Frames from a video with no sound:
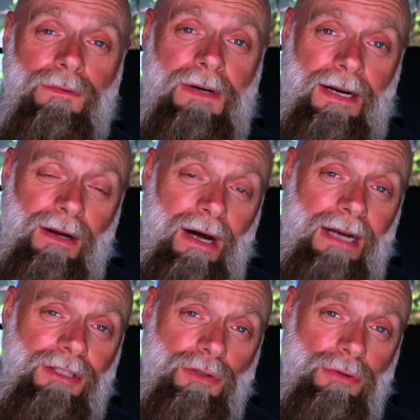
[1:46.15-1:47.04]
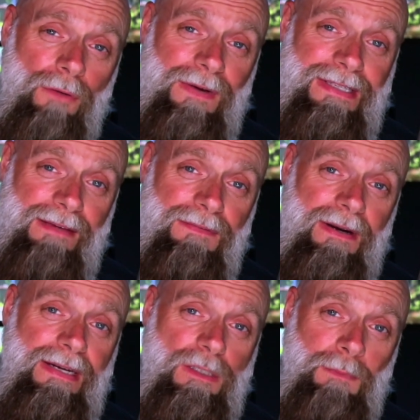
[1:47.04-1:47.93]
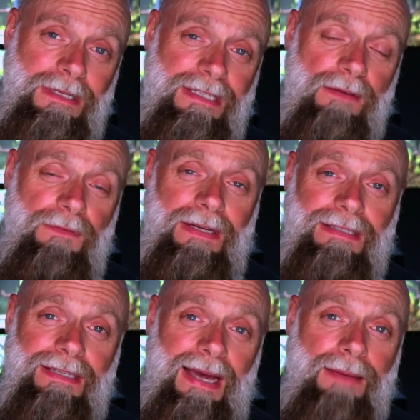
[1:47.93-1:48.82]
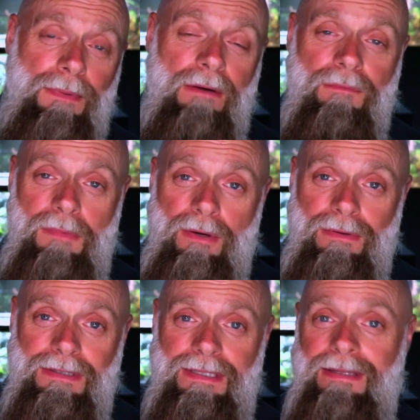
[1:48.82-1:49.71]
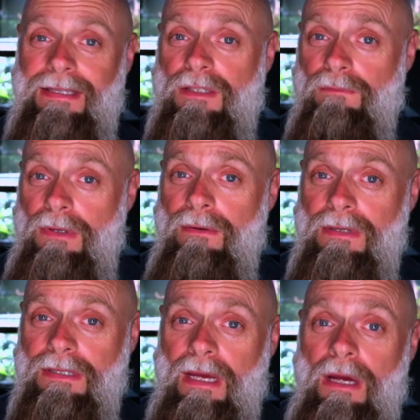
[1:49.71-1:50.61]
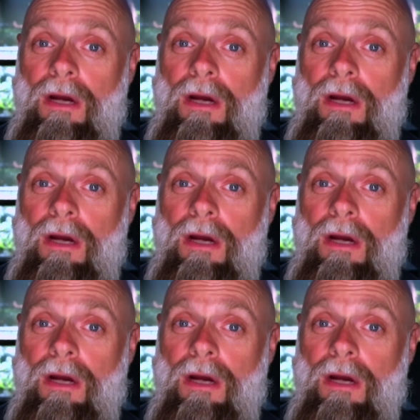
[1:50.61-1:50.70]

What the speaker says: and an auxotroph is a very specific type of mutant, and this mutant